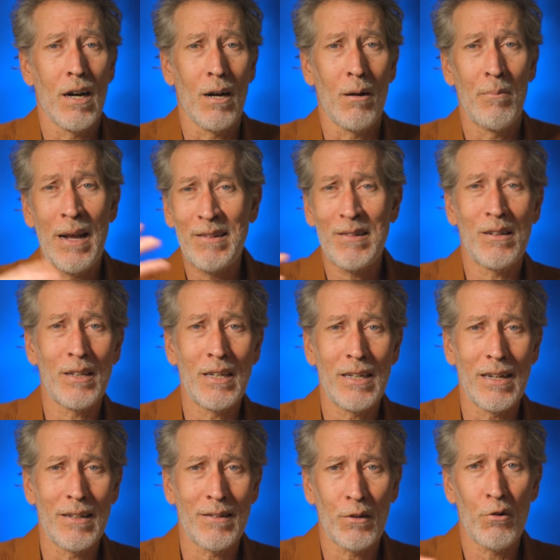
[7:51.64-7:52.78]

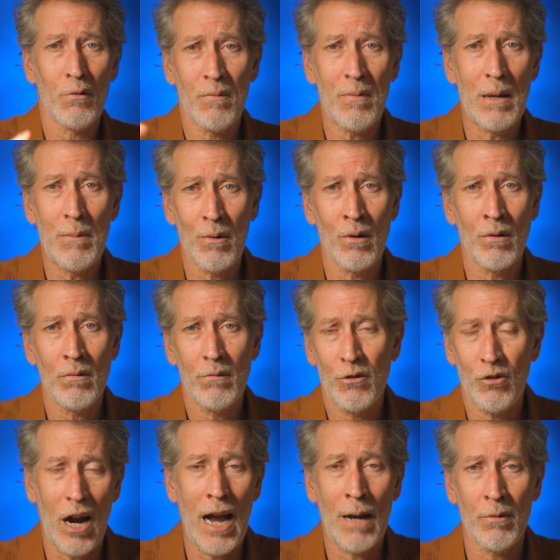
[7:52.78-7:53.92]
Basically, it's a group of people,
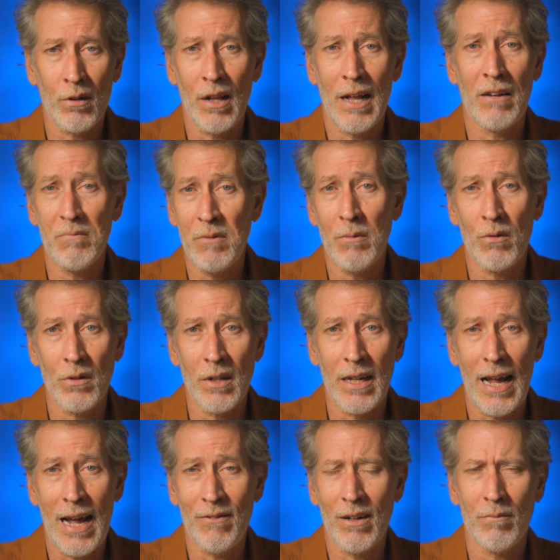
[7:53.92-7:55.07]
tribe or clan of people that have